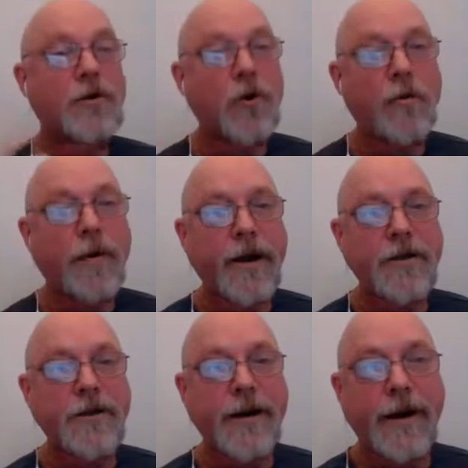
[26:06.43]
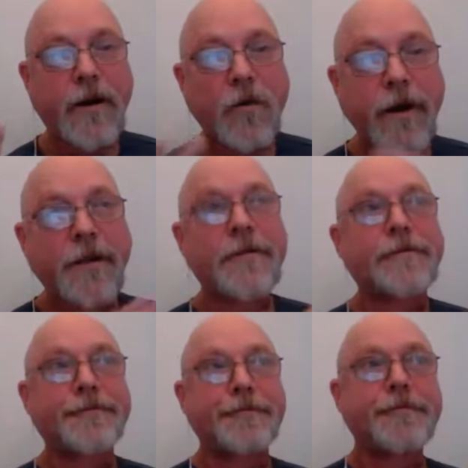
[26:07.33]
so much now with
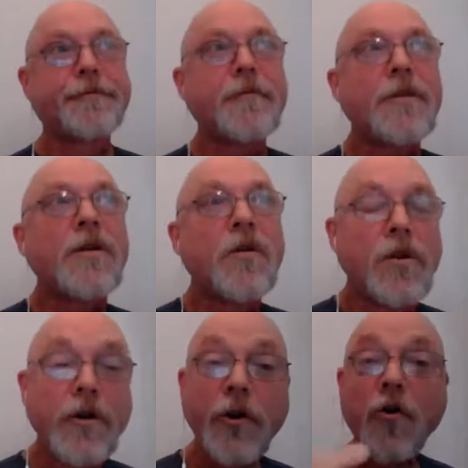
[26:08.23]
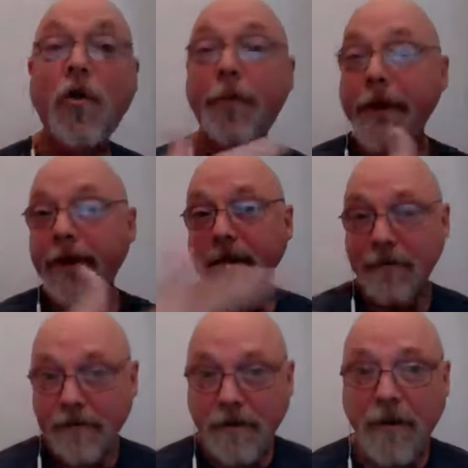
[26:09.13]
the new
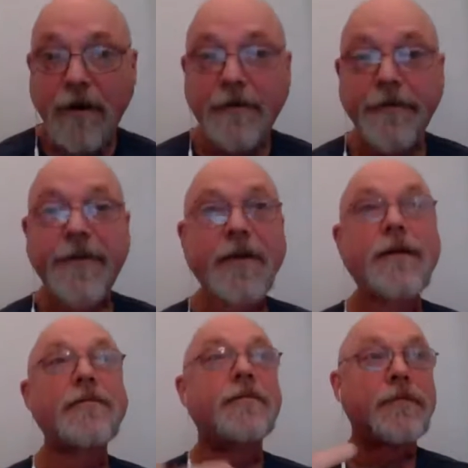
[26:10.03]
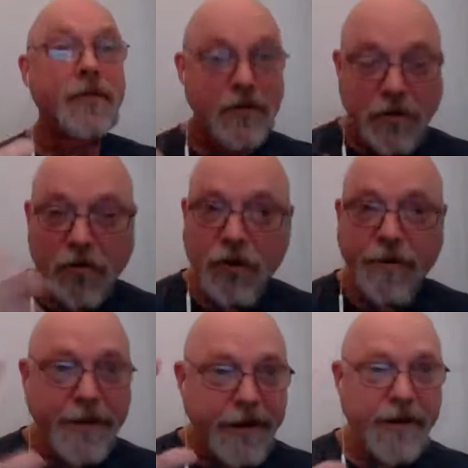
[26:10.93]
opening of the social
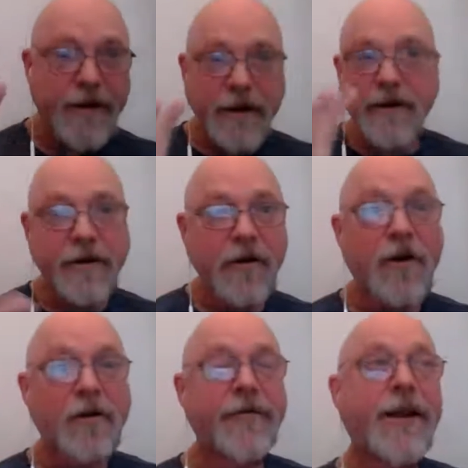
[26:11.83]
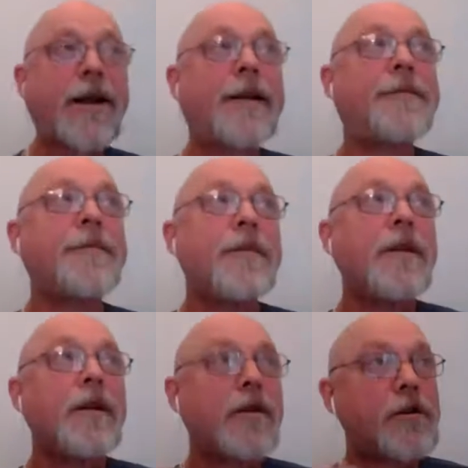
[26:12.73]
media and all of that.
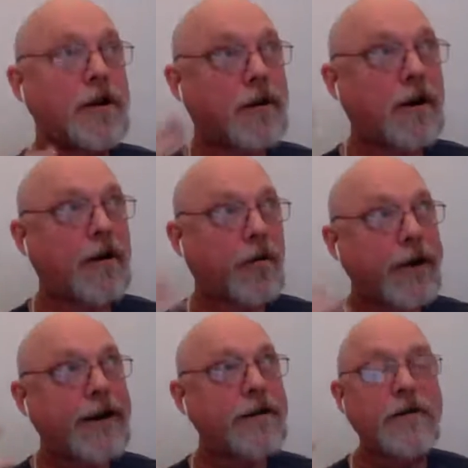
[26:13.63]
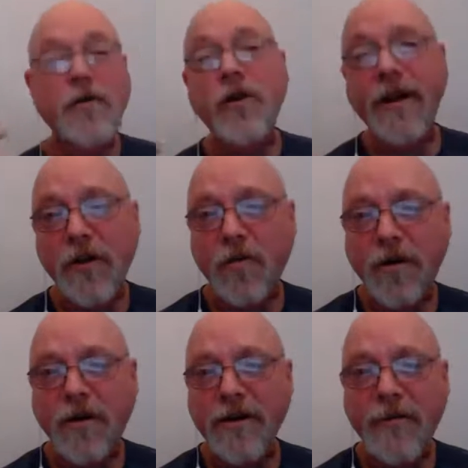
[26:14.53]
There's a lot. We can look at the
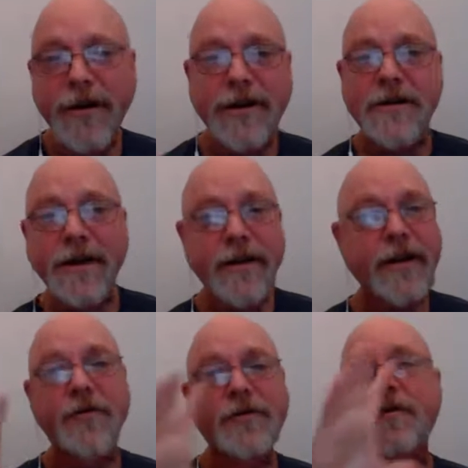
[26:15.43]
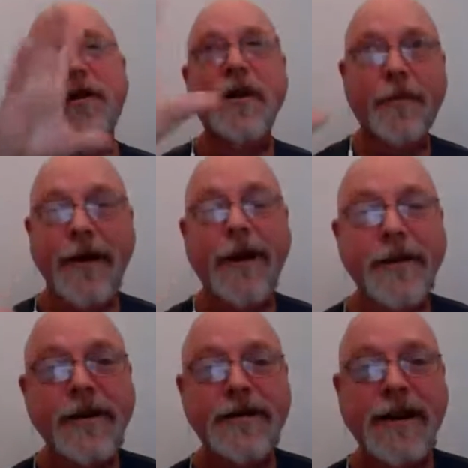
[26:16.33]
world and we can see that there's a lot of bad
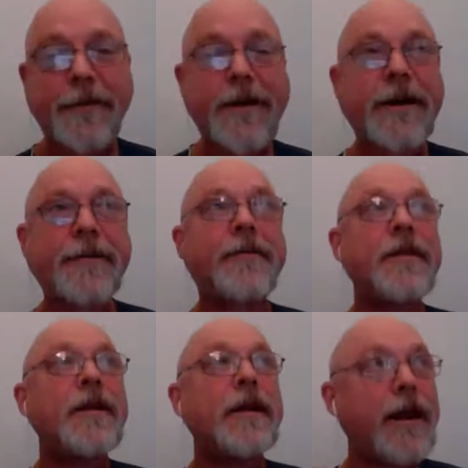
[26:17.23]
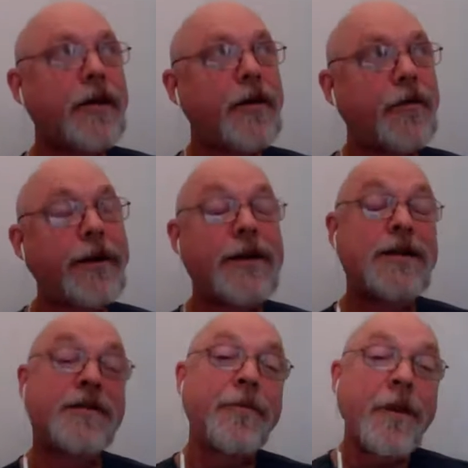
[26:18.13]
things happening, and there
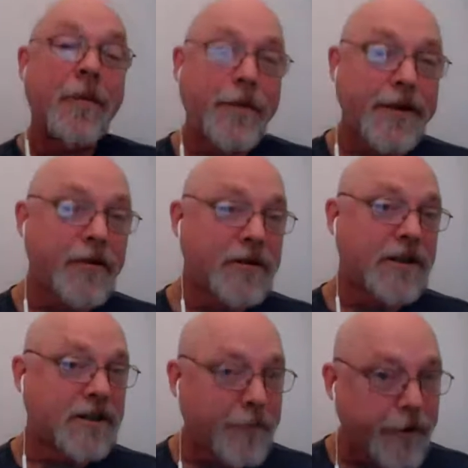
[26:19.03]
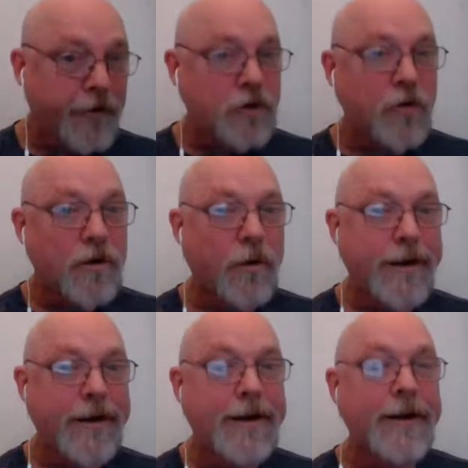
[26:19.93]
is, but there's a spiritual
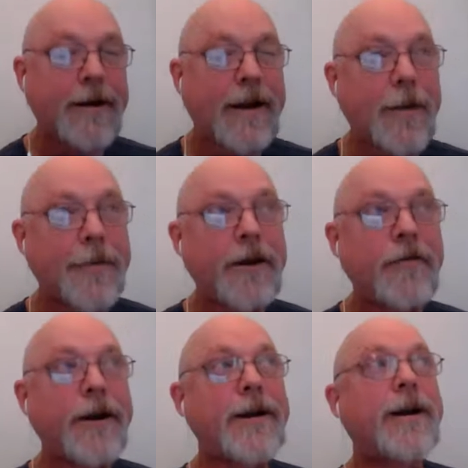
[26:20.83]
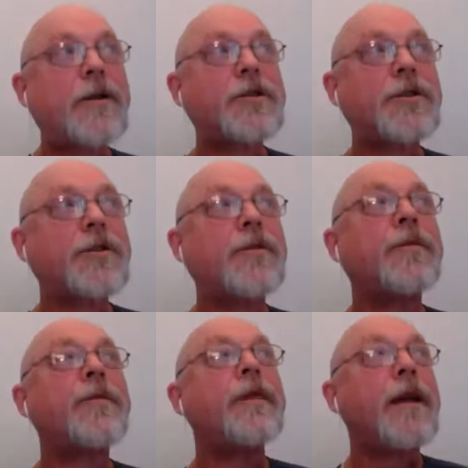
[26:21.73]
awakening happening right now too,
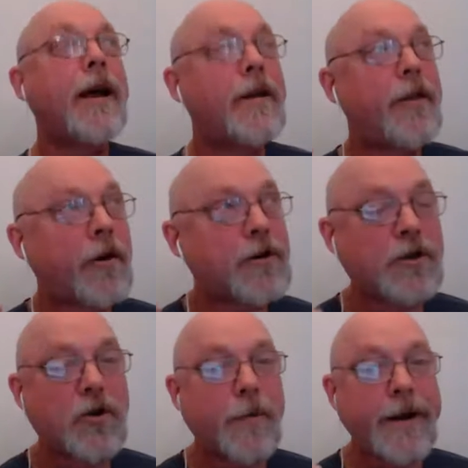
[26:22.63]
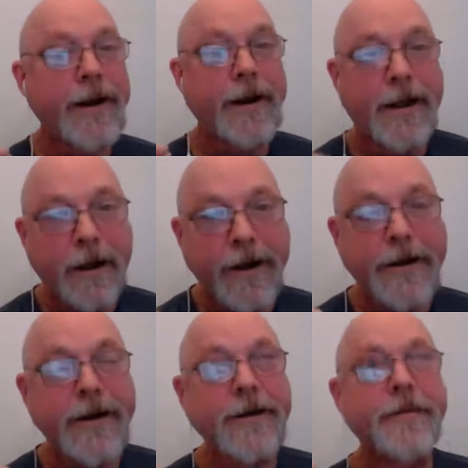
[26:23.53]
and there are so many
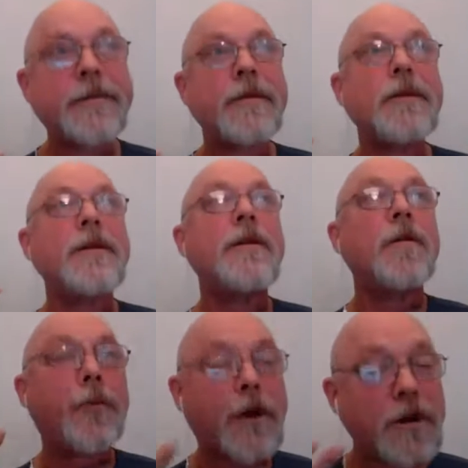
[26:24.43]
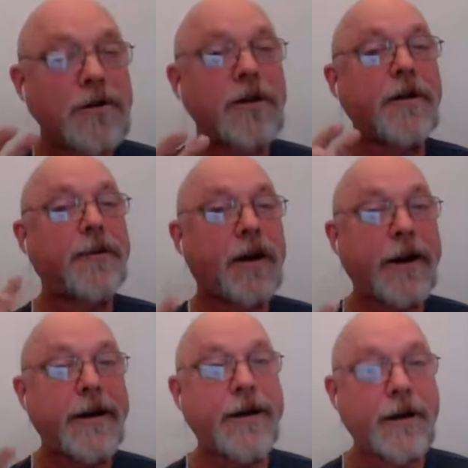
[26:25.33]
positive
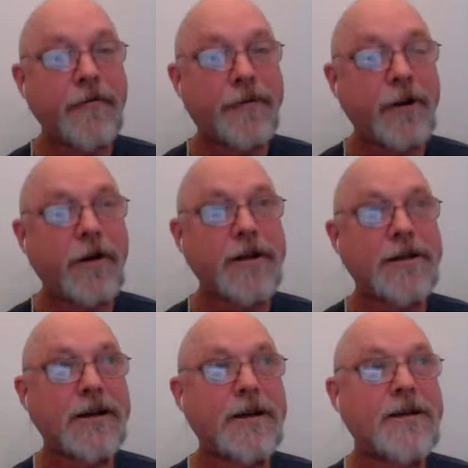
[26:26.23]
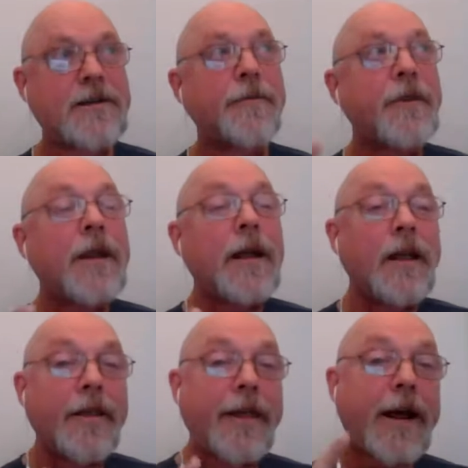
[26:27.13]
guiding influences
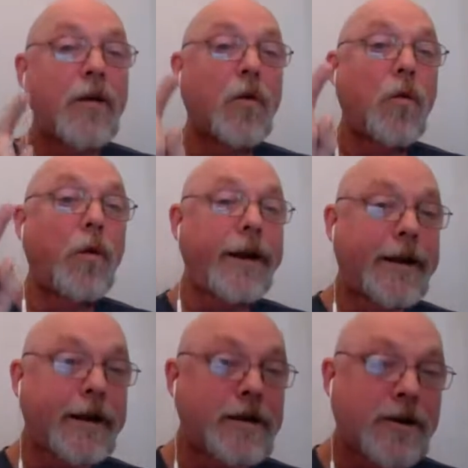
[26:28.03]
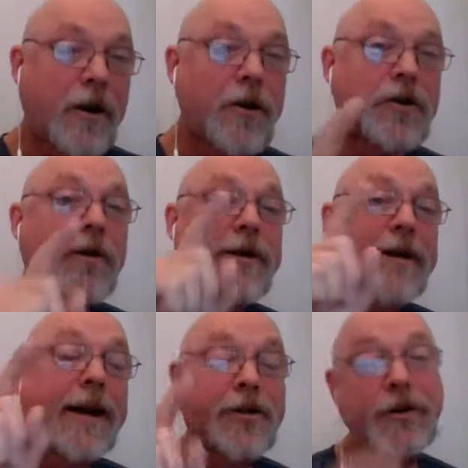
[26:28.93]
that we can start to
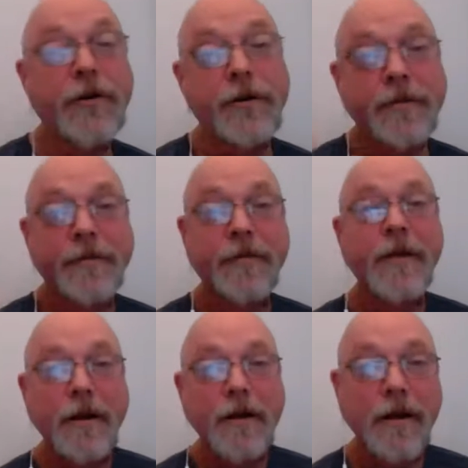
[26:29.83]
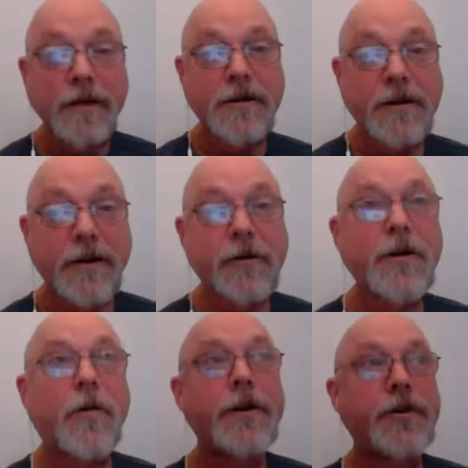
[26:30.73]
attach to it. And that's clearly
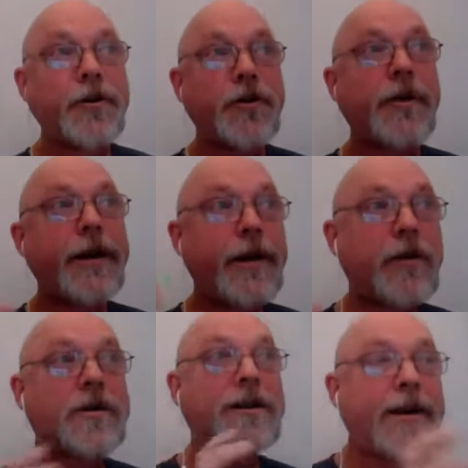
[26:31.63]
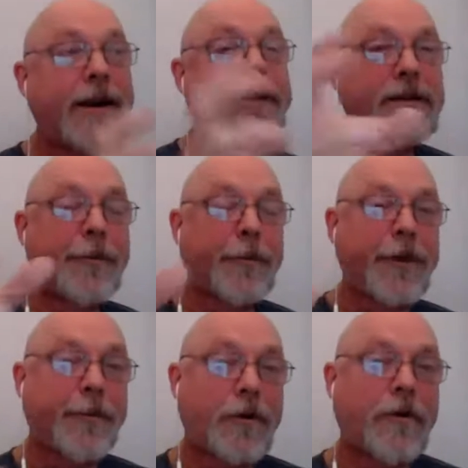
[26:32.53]
what you're doing here, is connecting
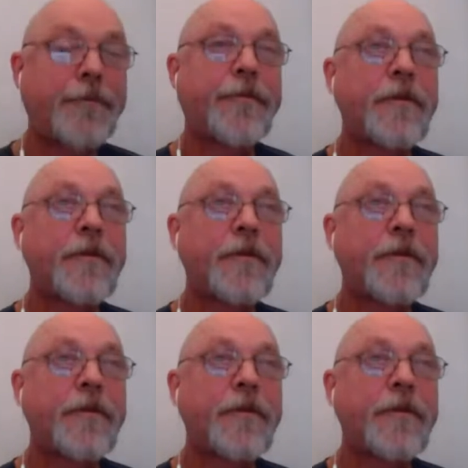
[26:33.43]
people